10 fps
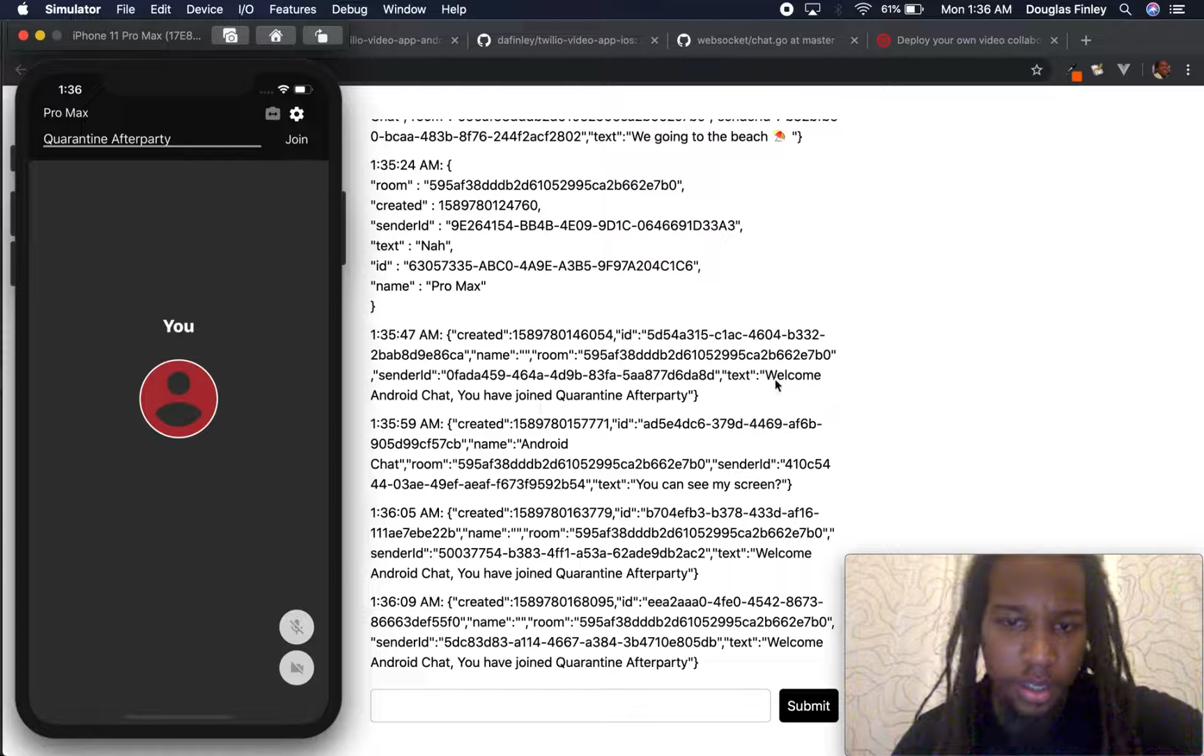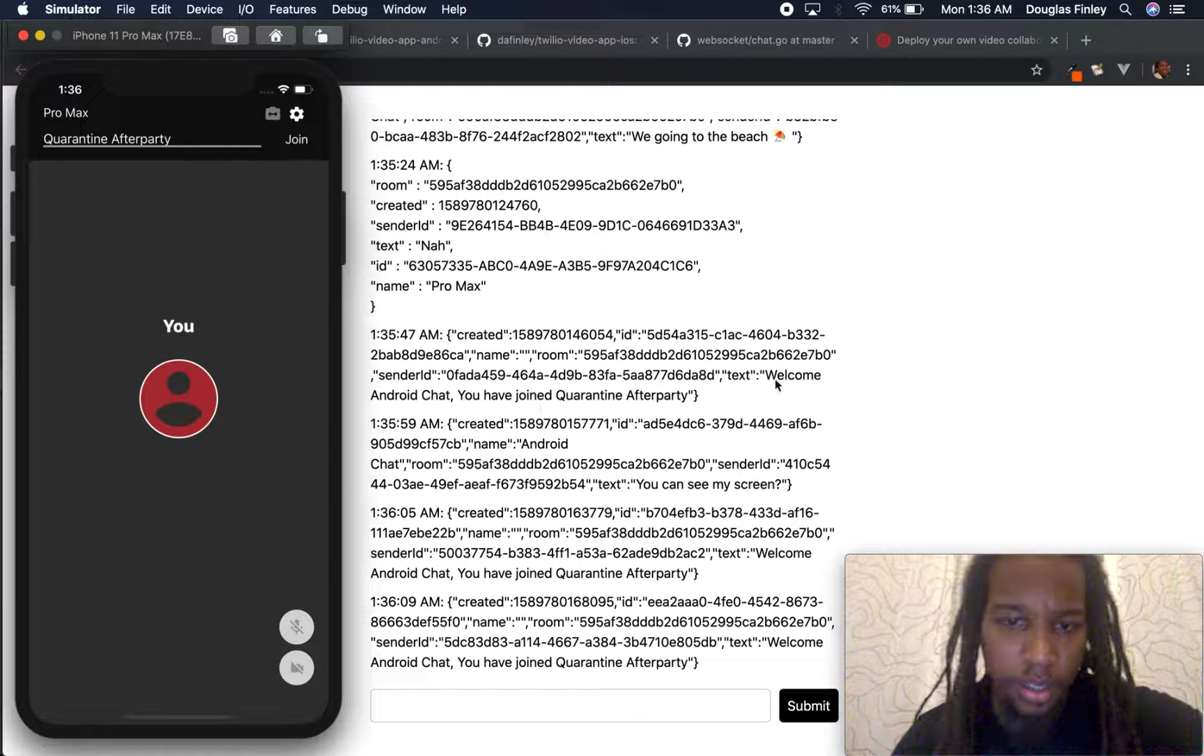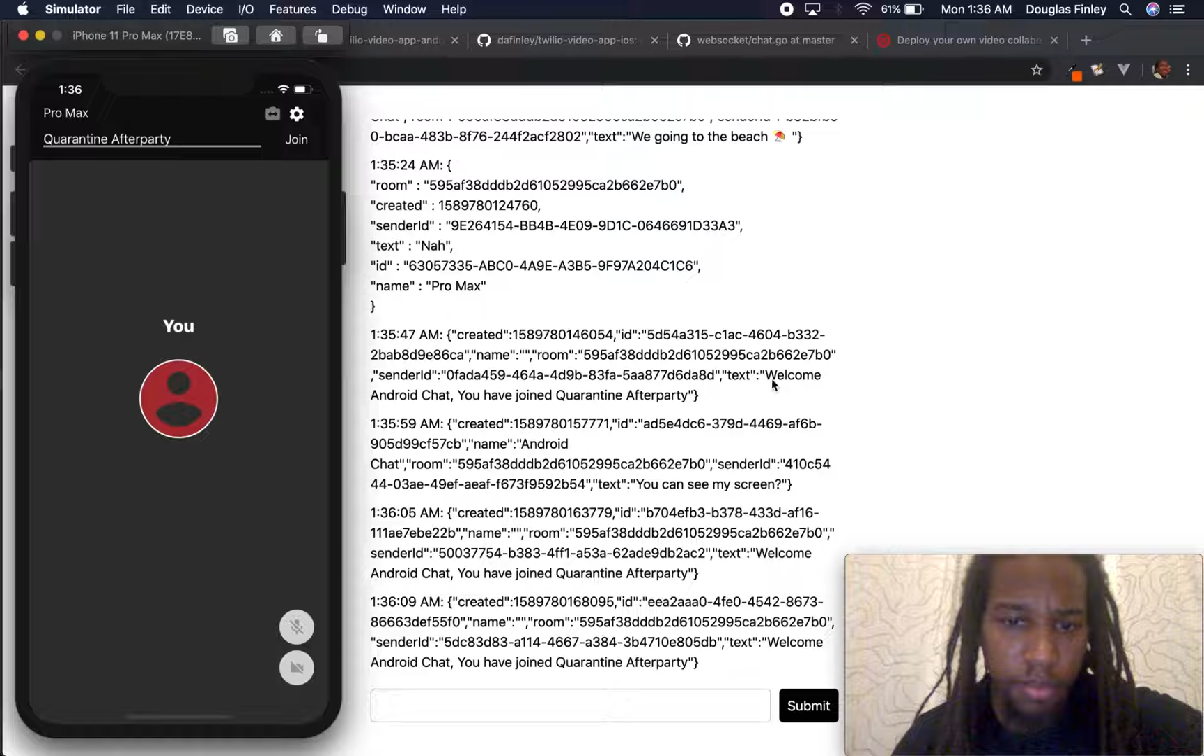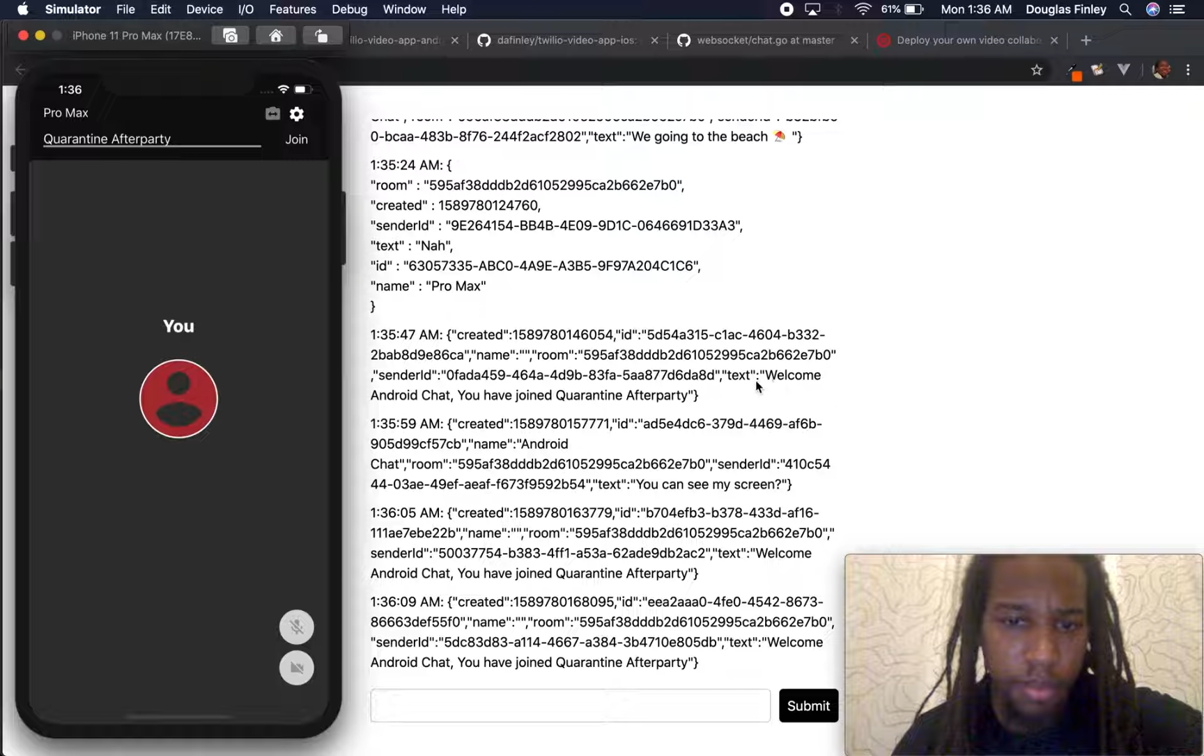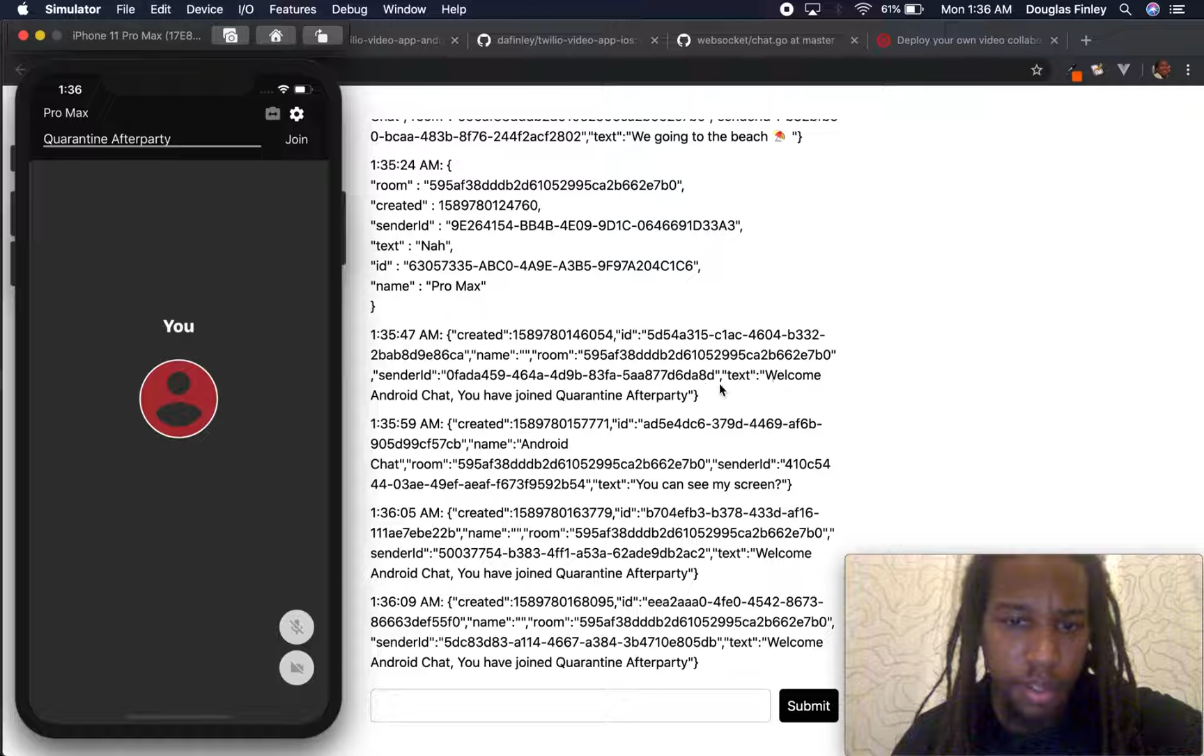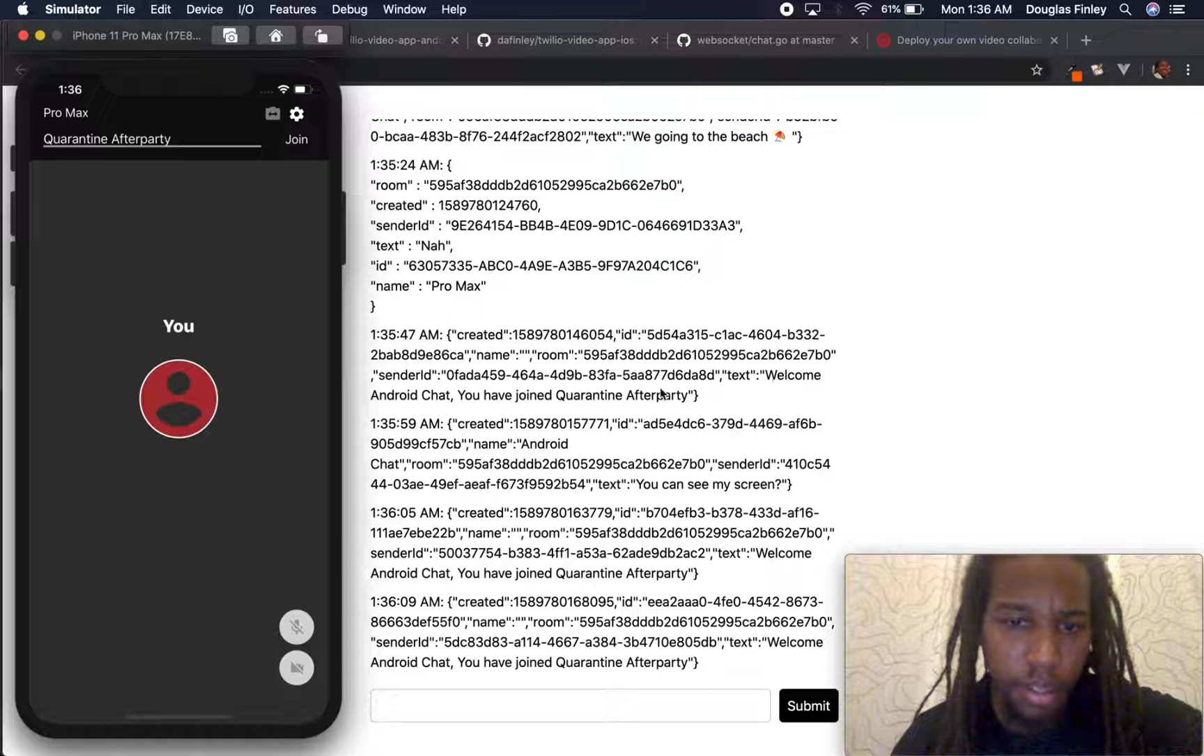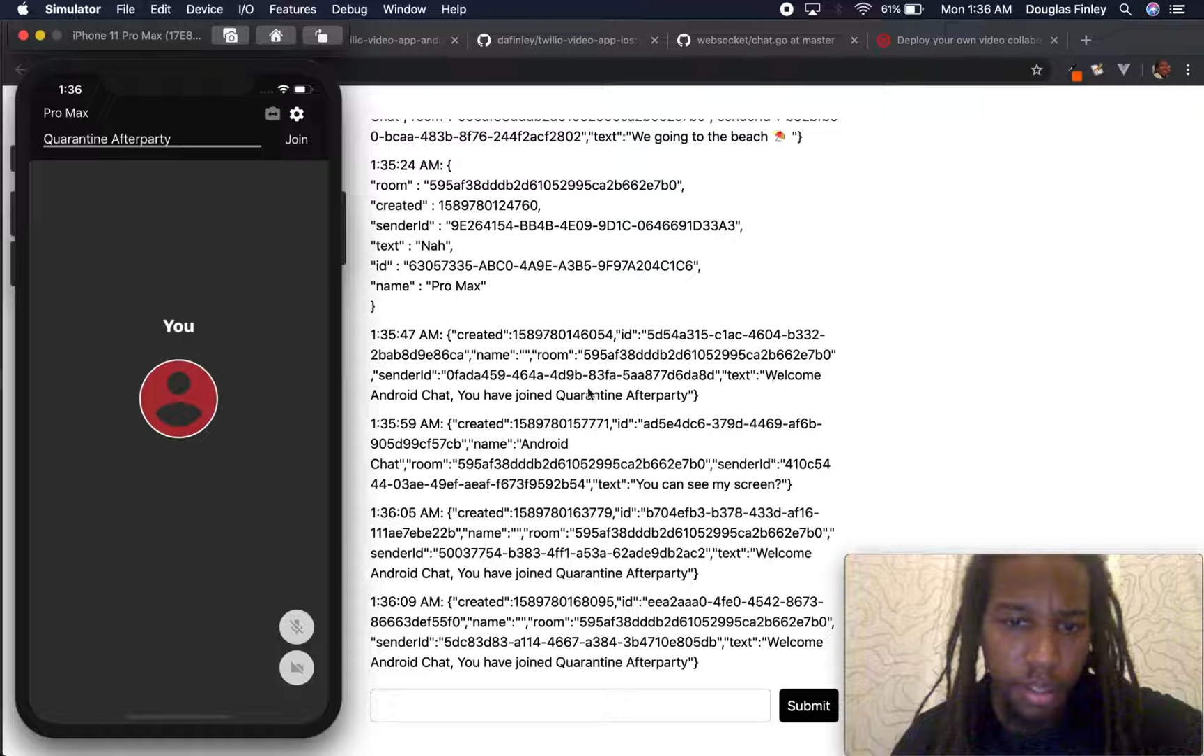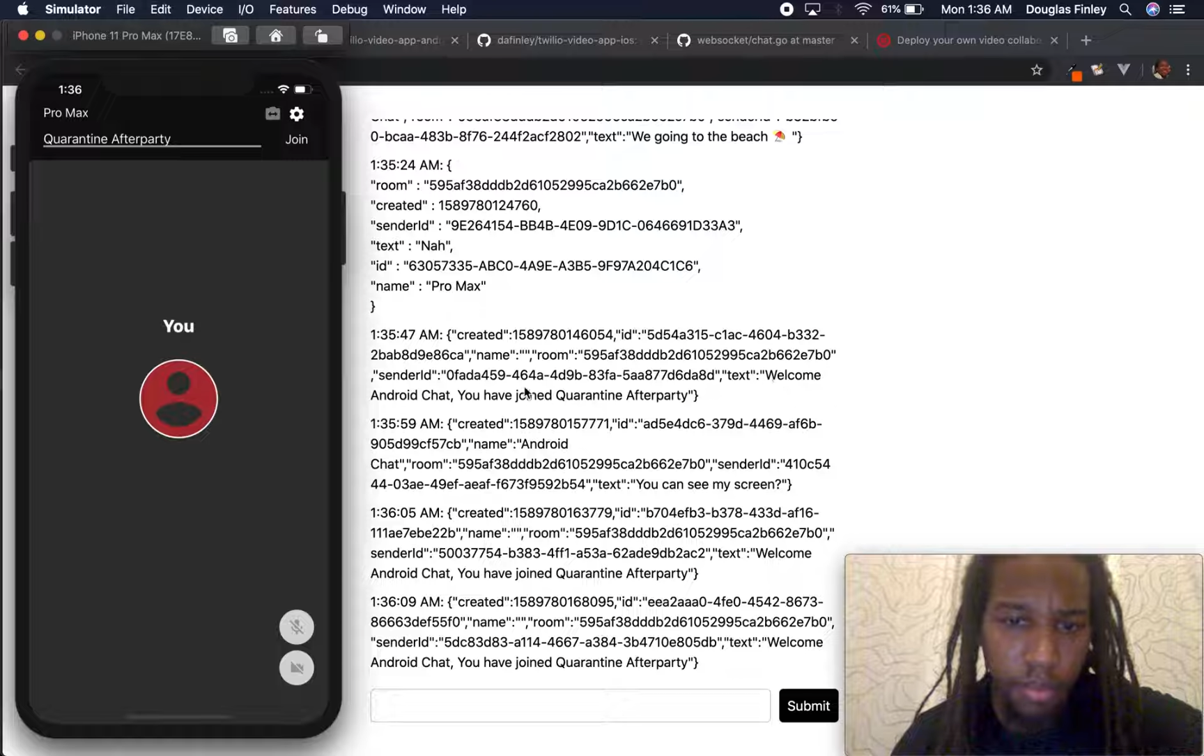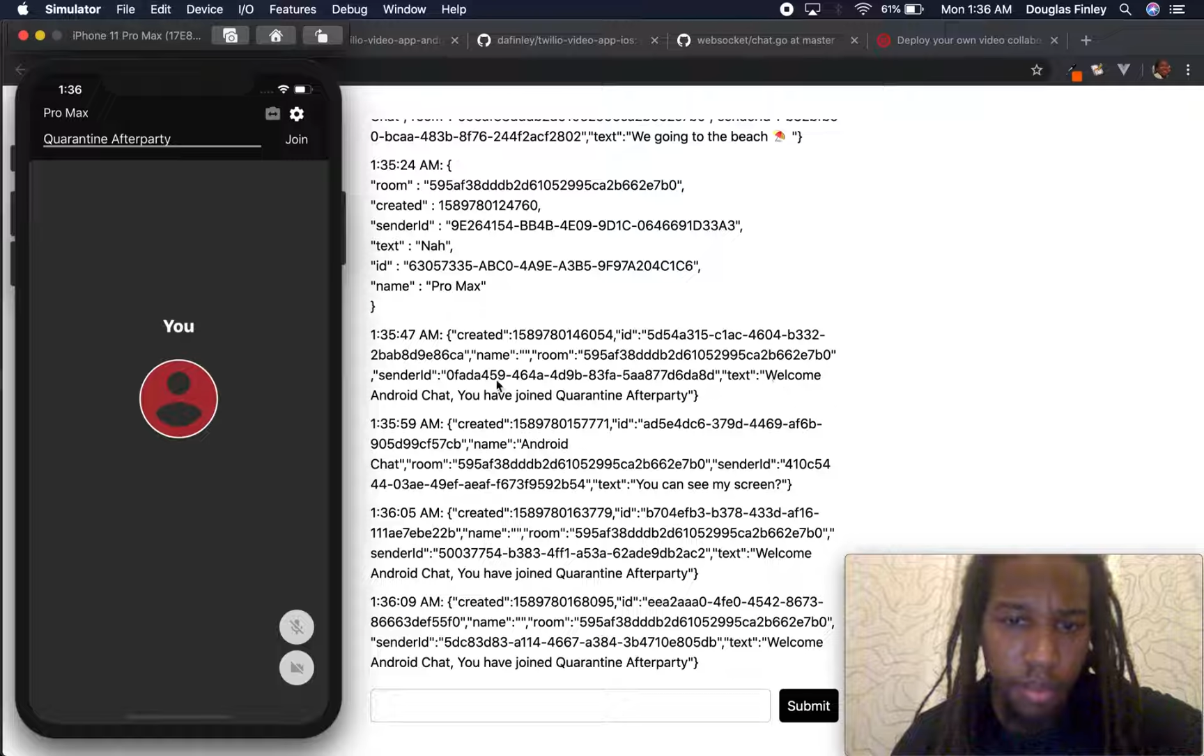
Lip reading: comes in,